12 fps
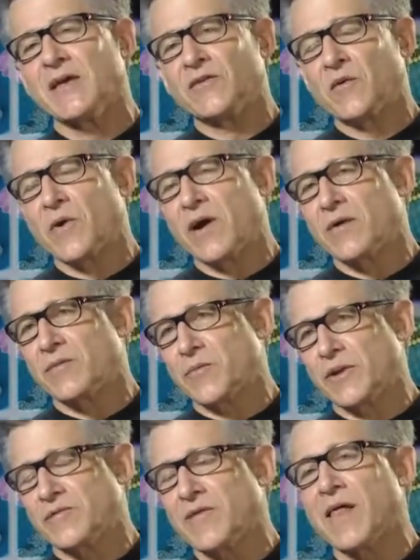So
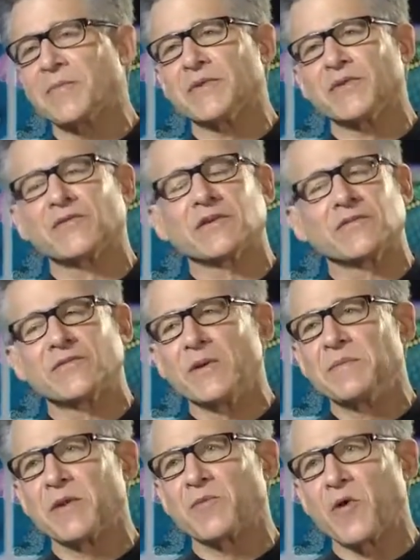we developed this
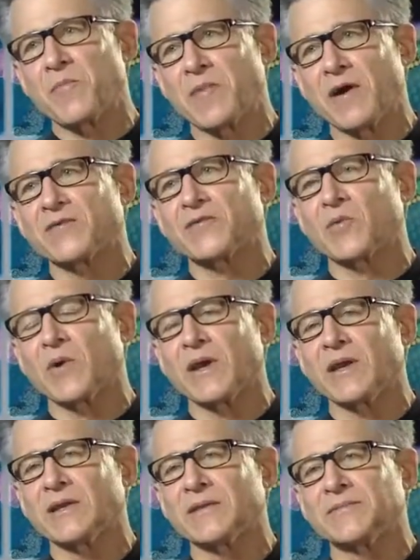extremely robust
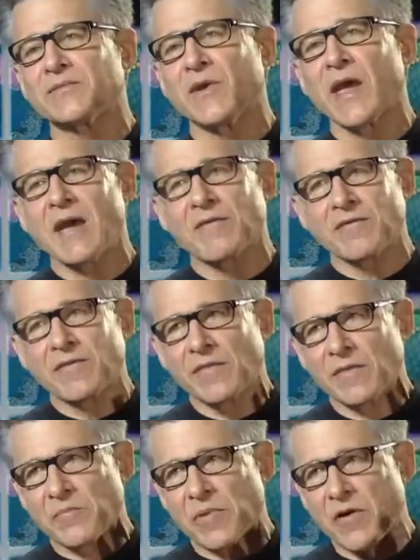way to have
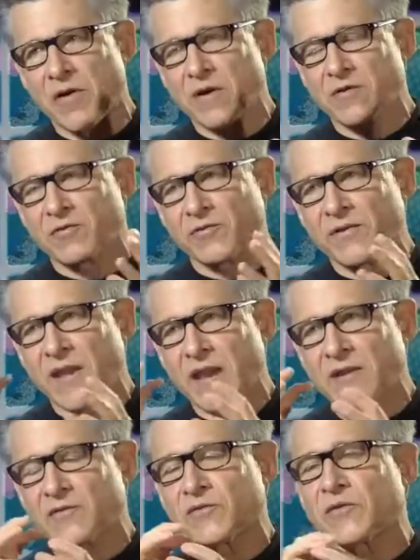the particle
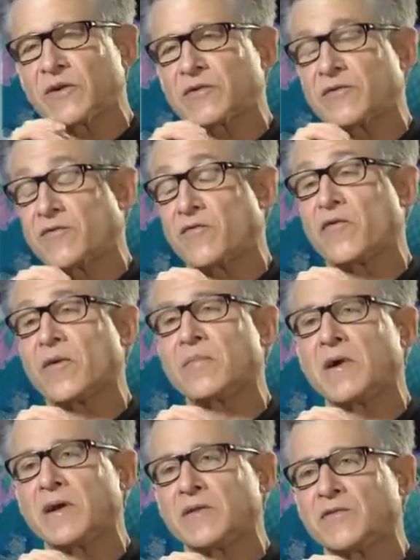nanostructure form
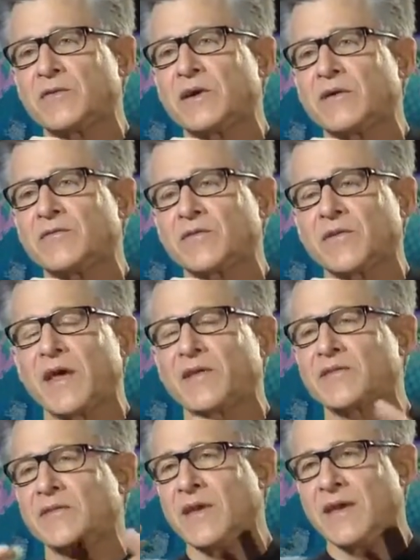by itself. So
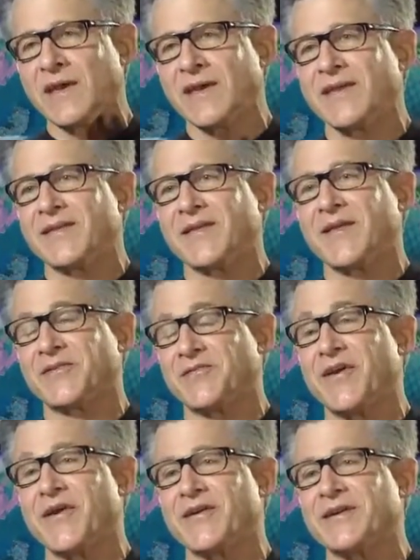that's
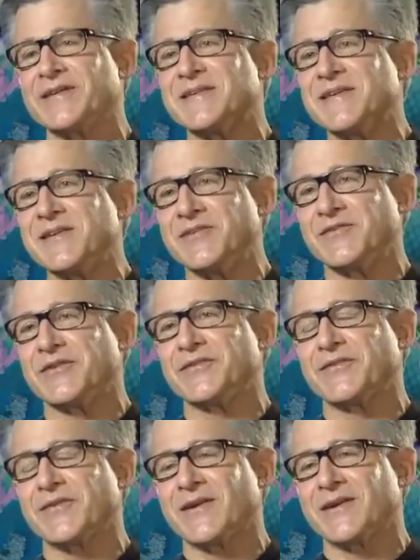very easy
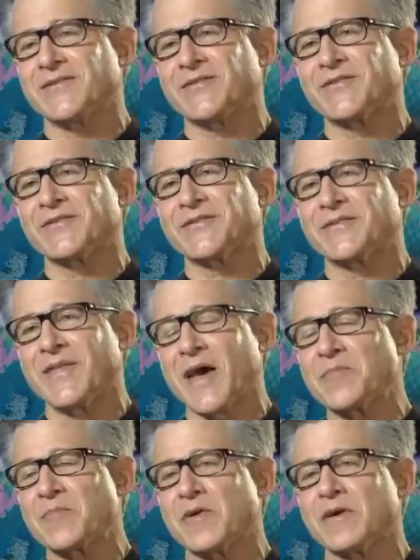for us,
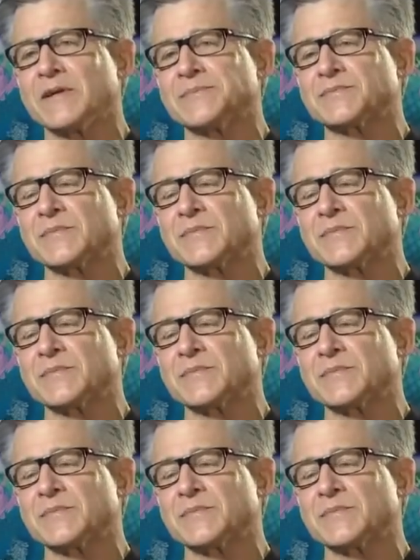that part.